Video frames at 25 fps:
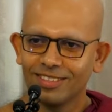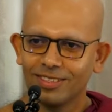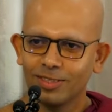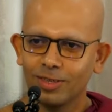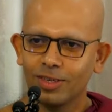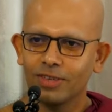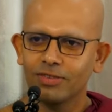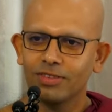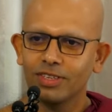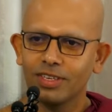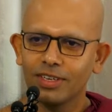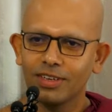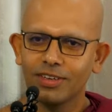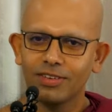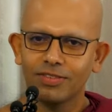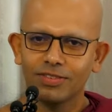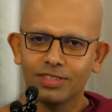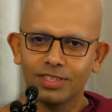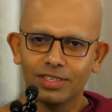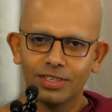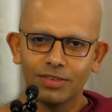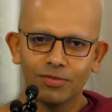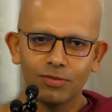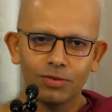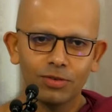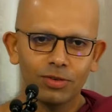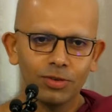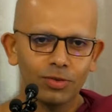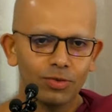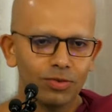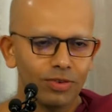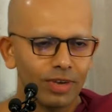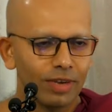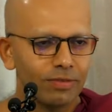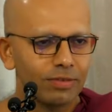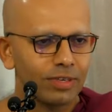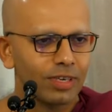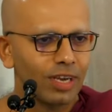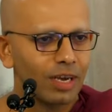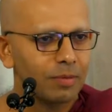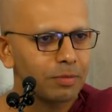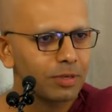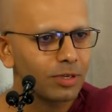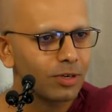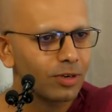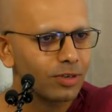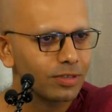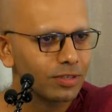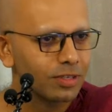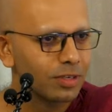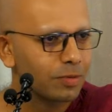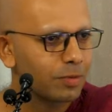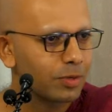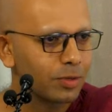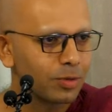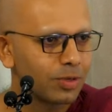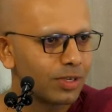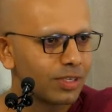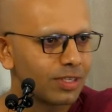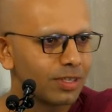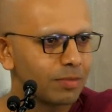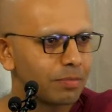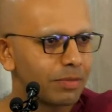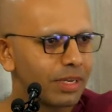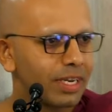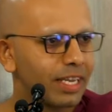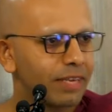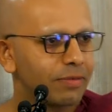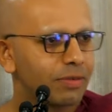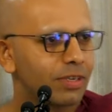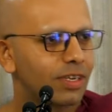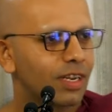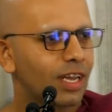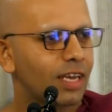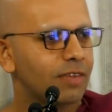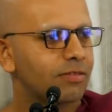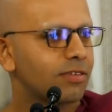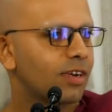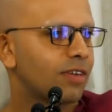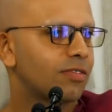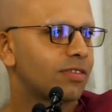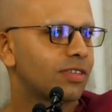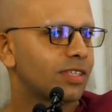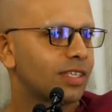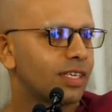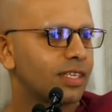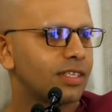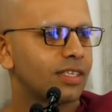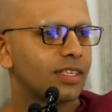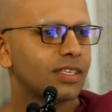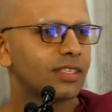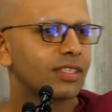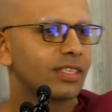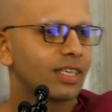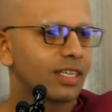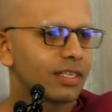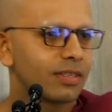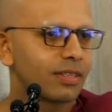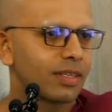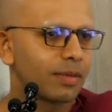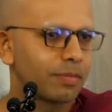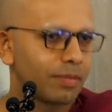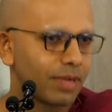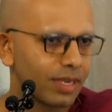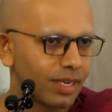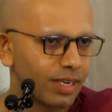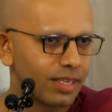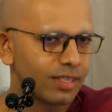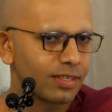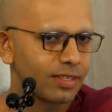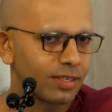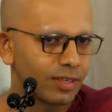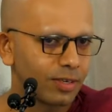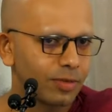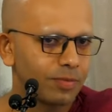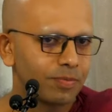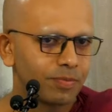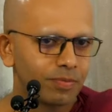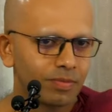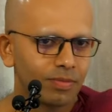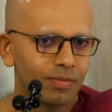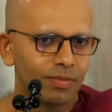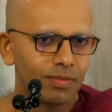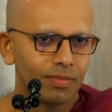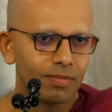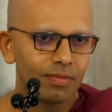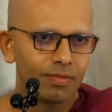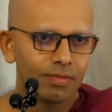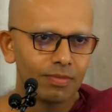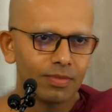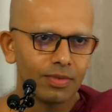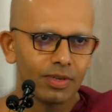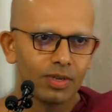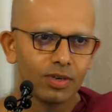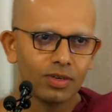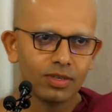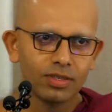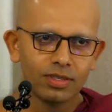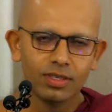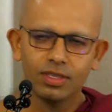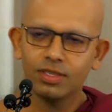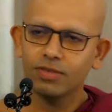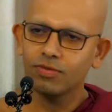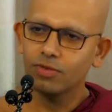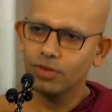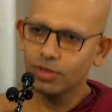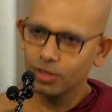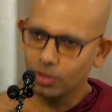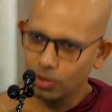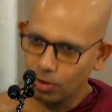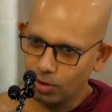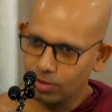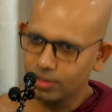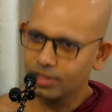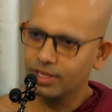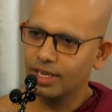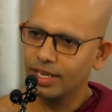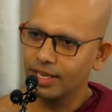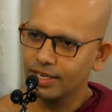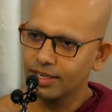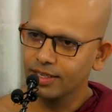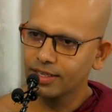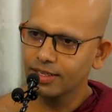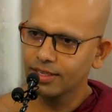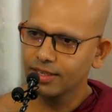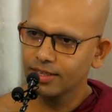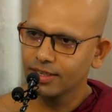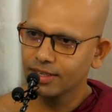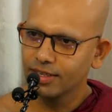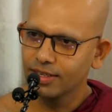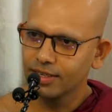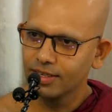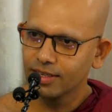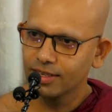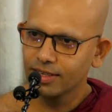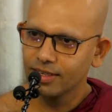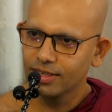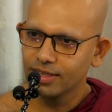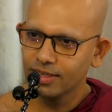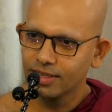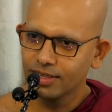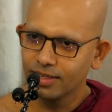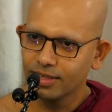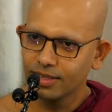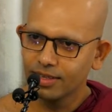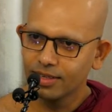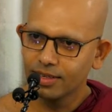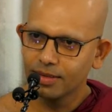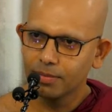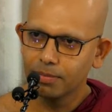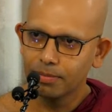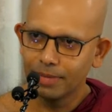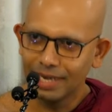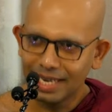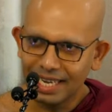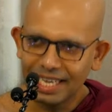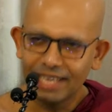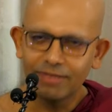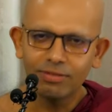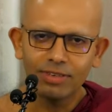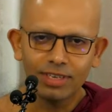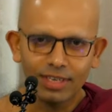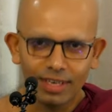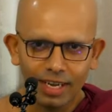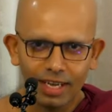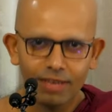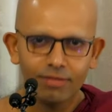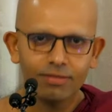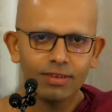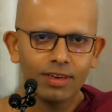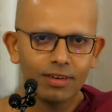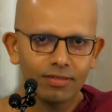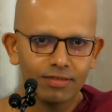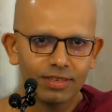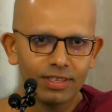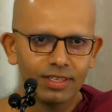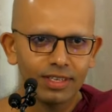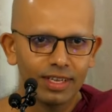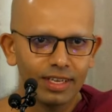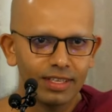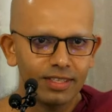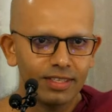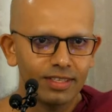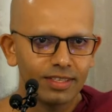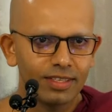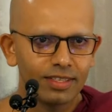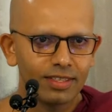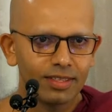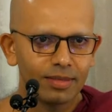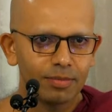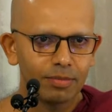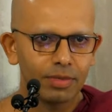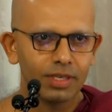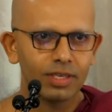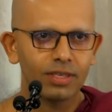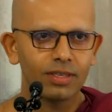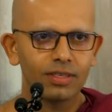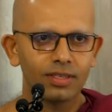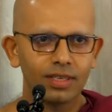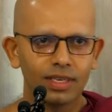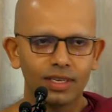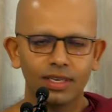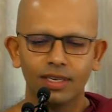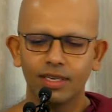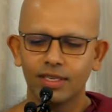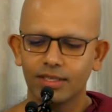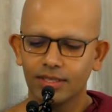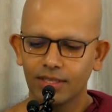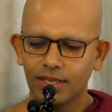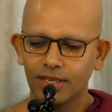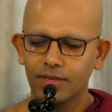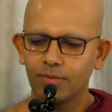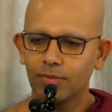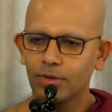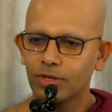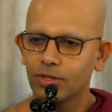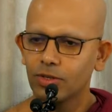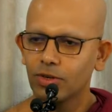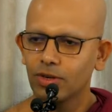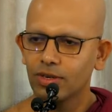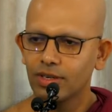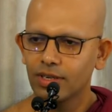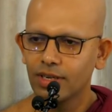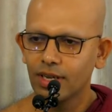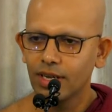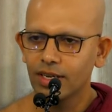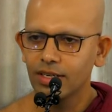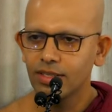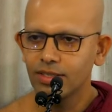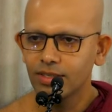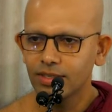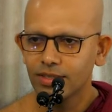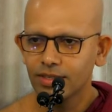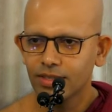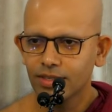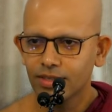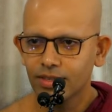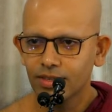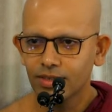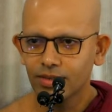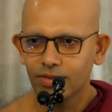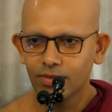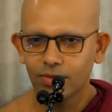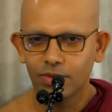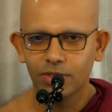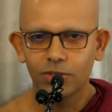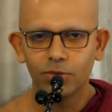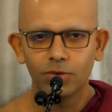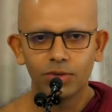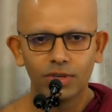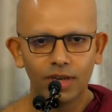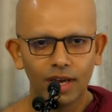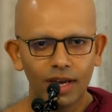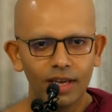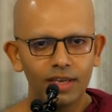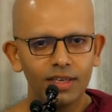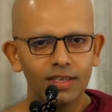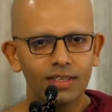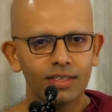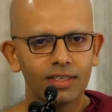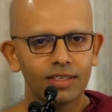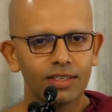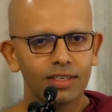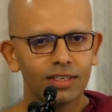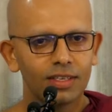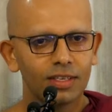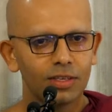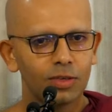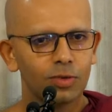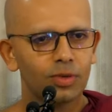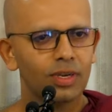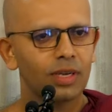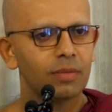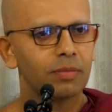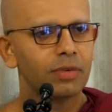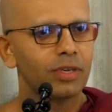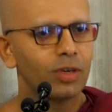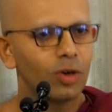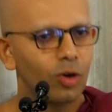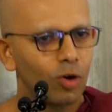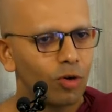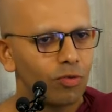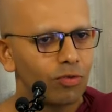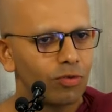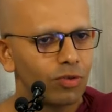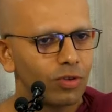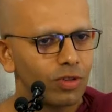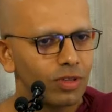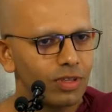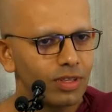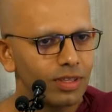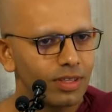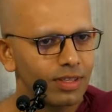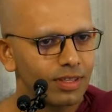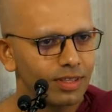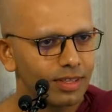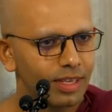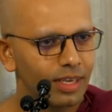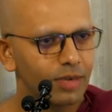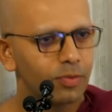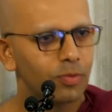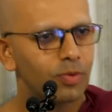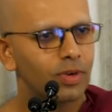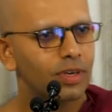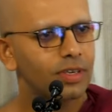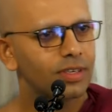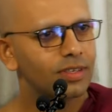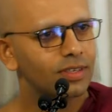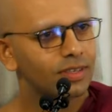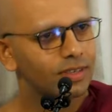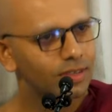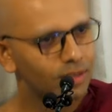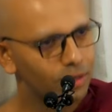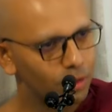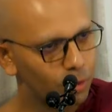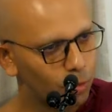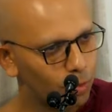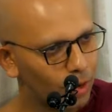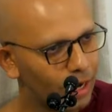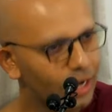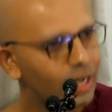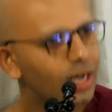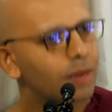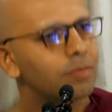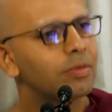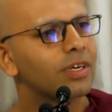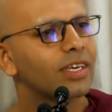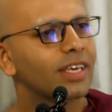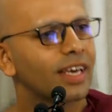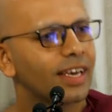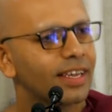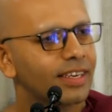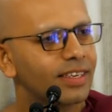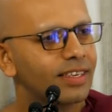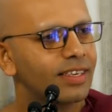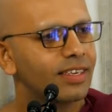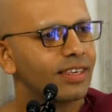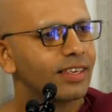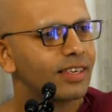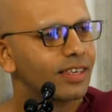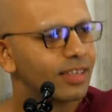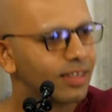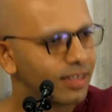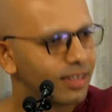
So if you ever come across someone who doesn't believe in life after death, then tell them at least, you know, just for your sake, believe in life after death, because at least then when you are done, when you die, you can be hopeful that when you wake up again,